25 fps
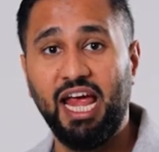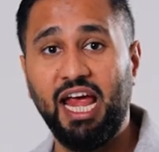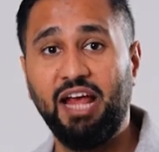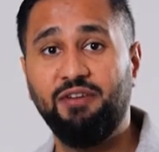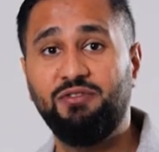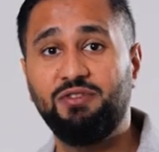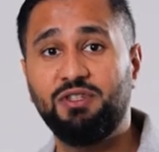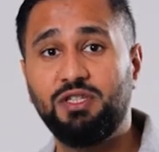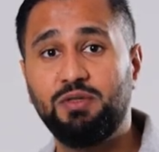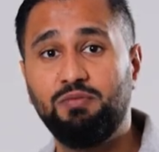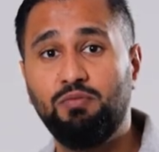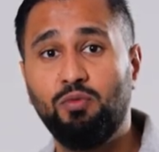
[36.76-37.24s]

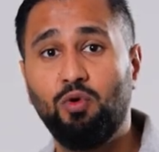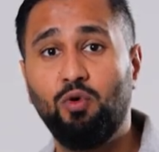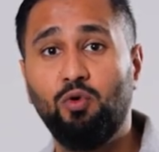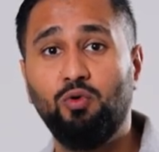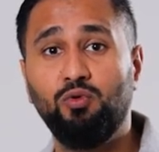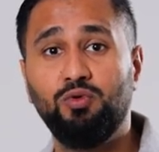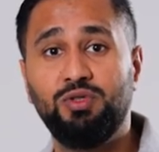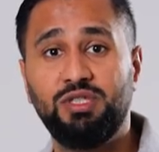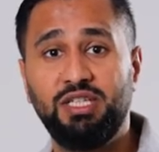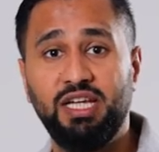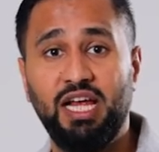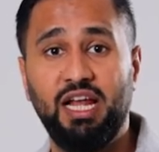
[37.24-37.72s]
if
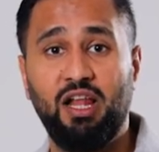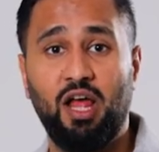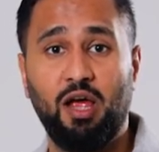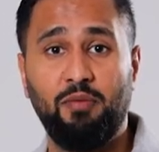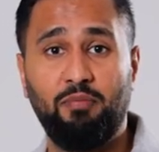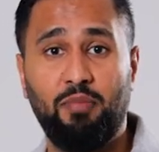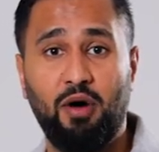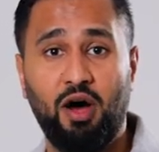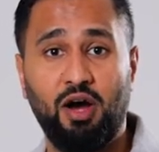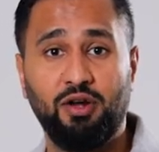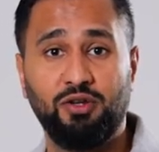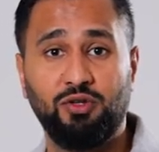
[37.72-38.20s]
small
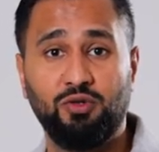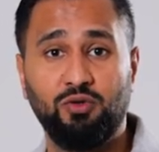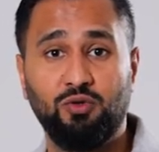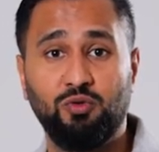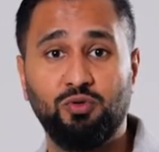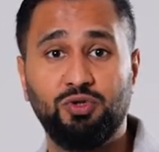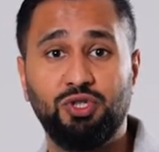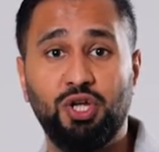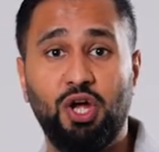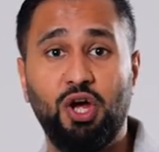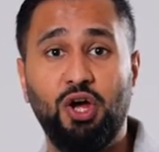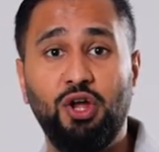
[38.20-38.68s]
zeolite
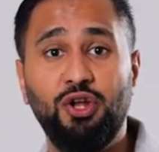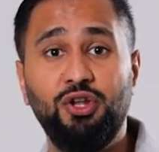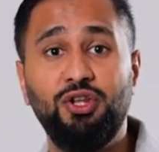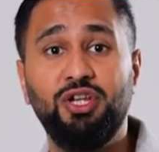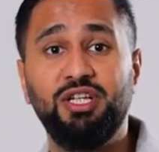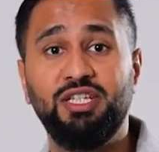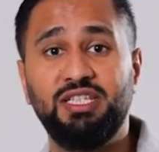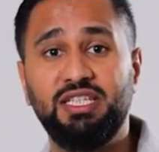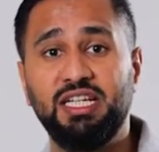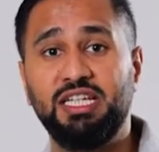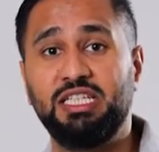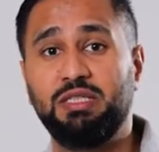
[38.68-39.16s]
particles
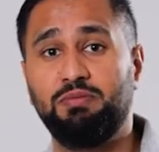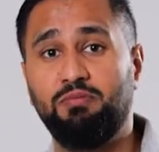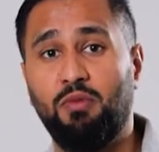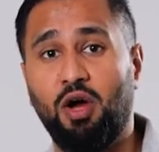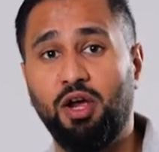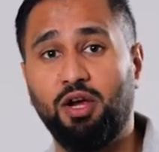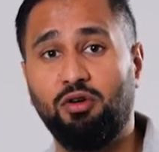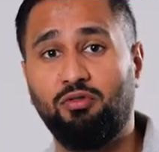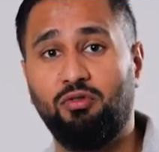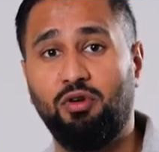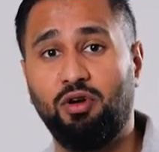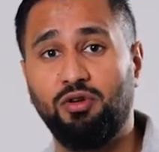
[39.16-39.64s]
under 6
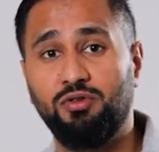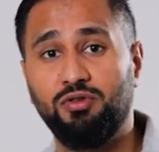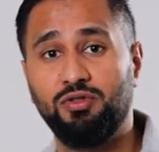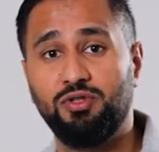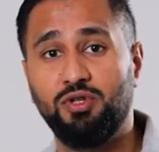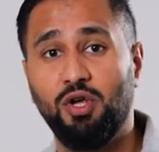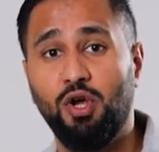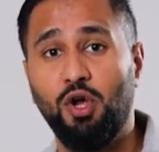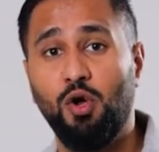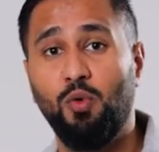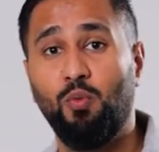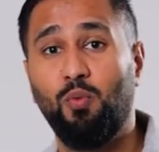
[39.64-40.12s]

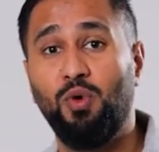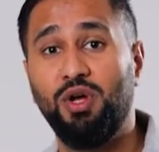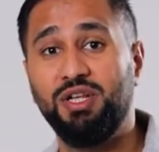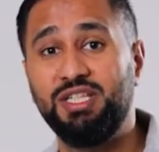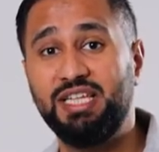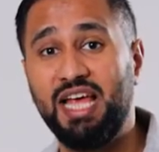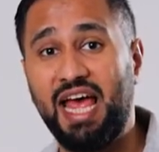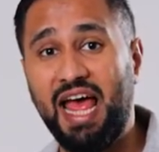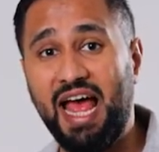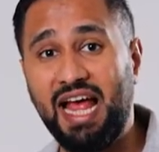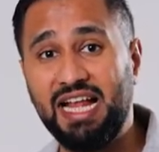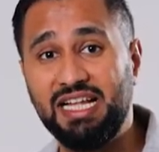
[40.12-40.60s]
microns were
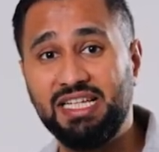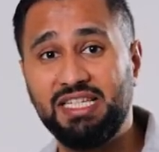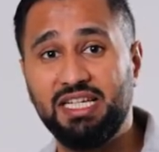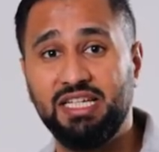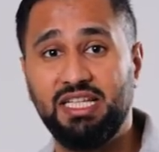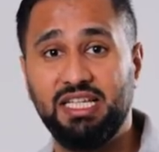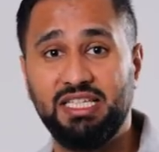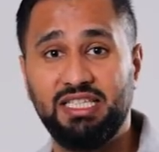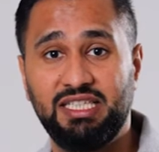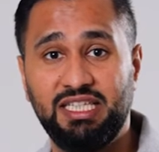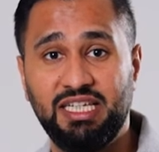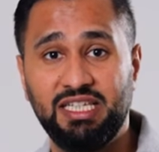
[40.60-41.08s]
to enter
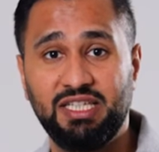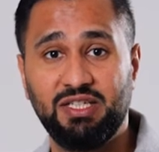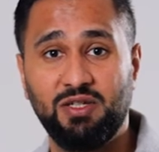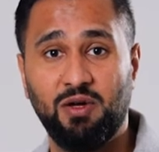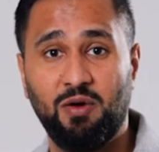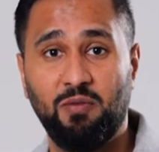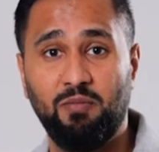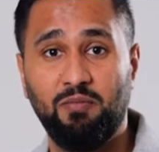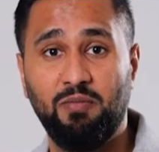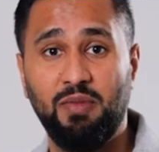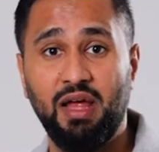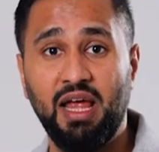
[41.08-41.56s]
the
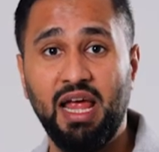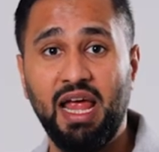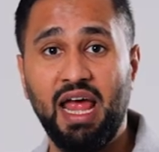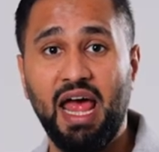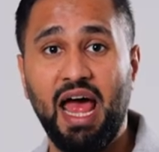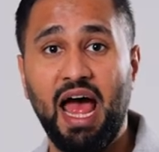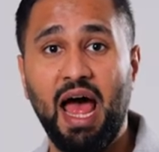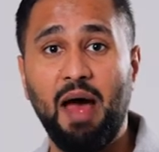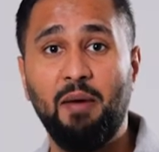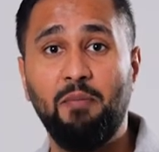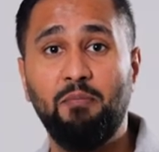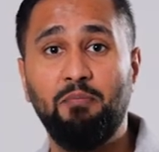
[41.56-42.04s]
system
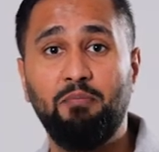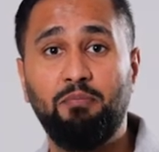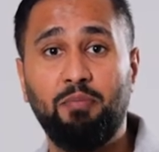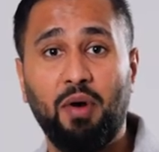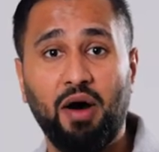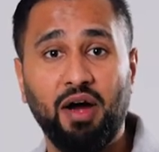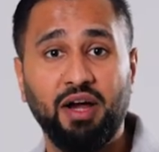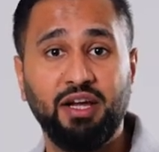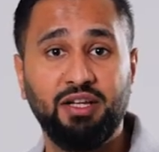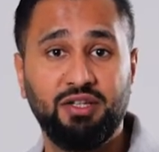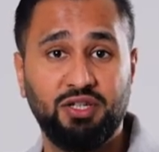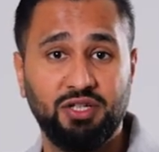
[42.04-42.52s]
and
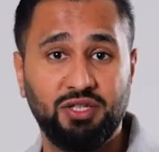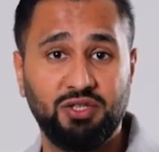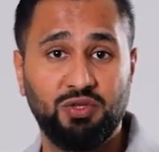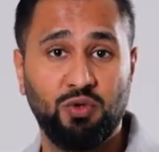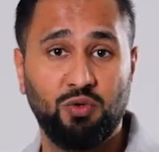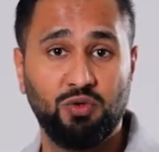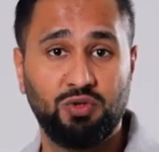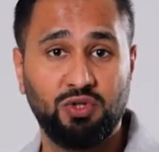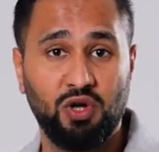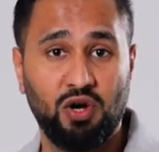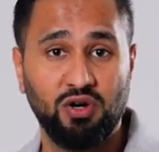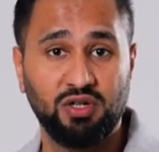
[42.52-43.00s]
bind to
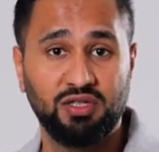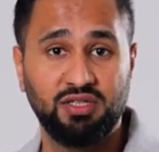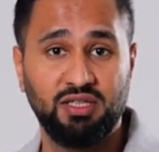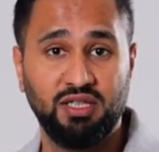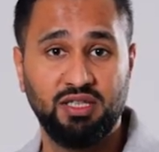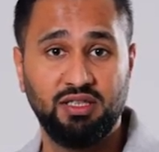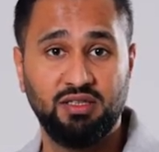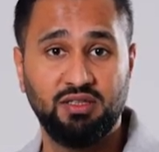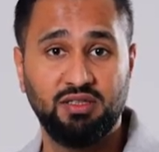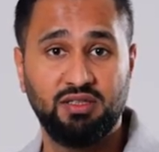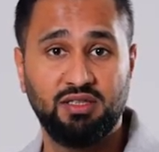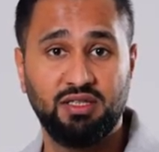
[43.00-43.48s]
store
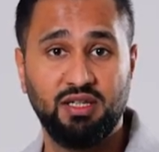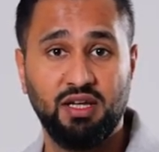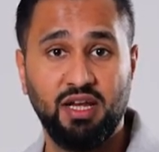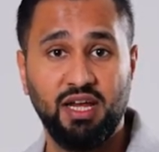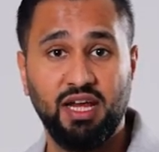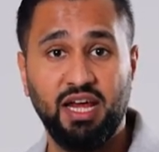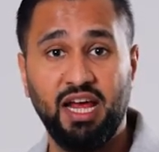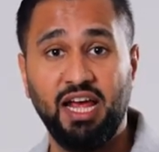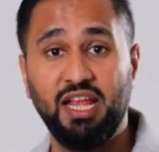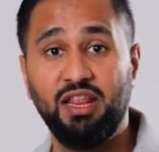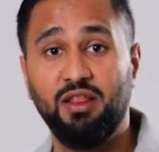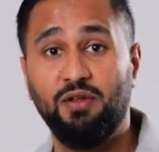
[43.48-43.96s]
toxins
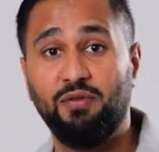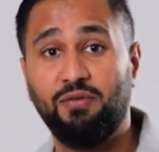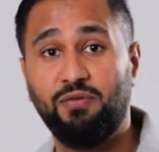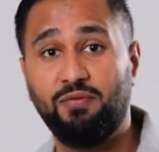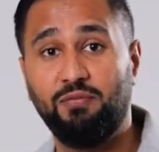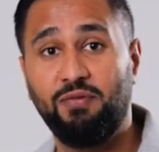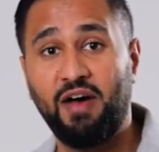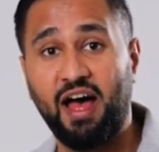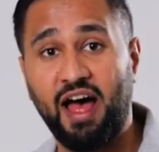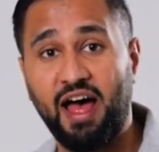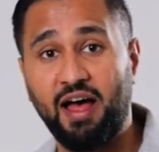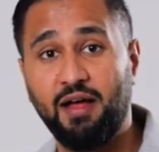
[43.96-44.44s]
in the
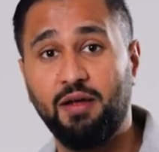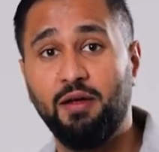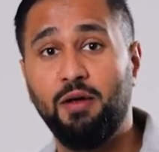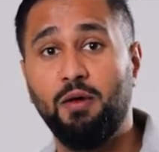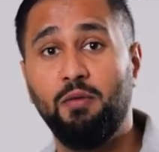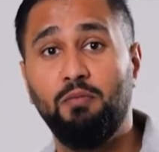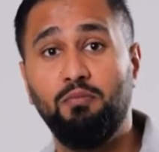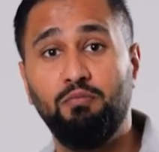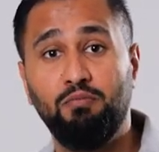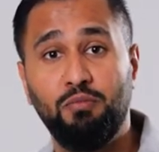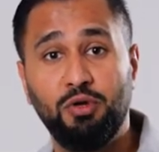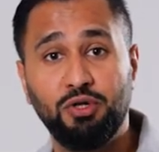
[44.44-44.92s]
fat,
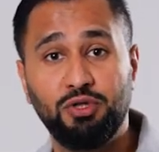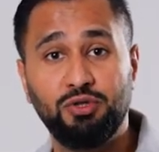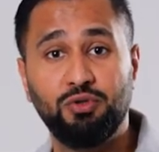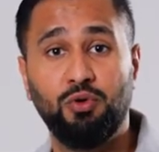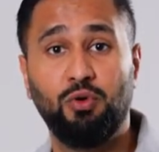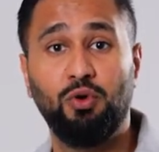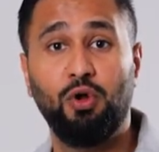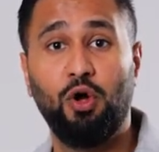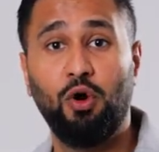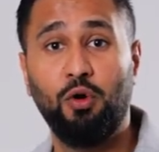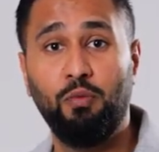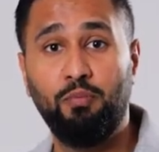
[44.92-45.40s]

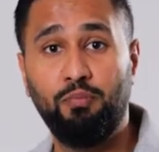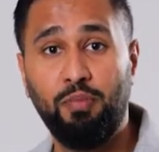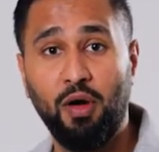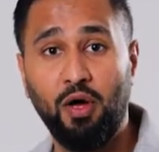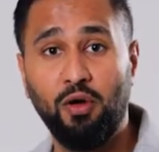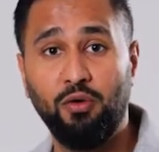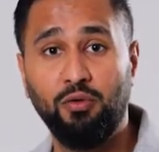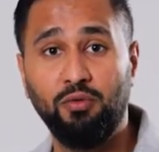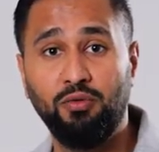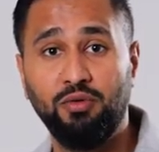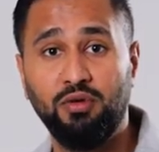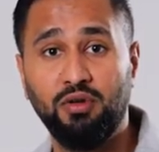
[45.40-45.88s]
muscle or
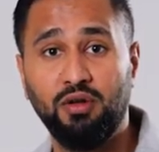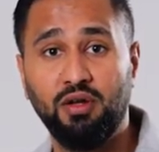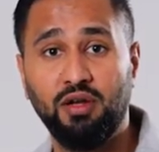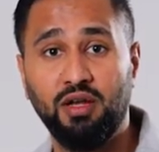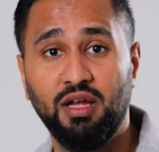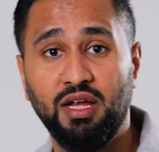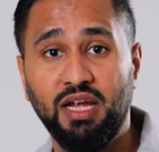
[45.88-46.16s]
bone,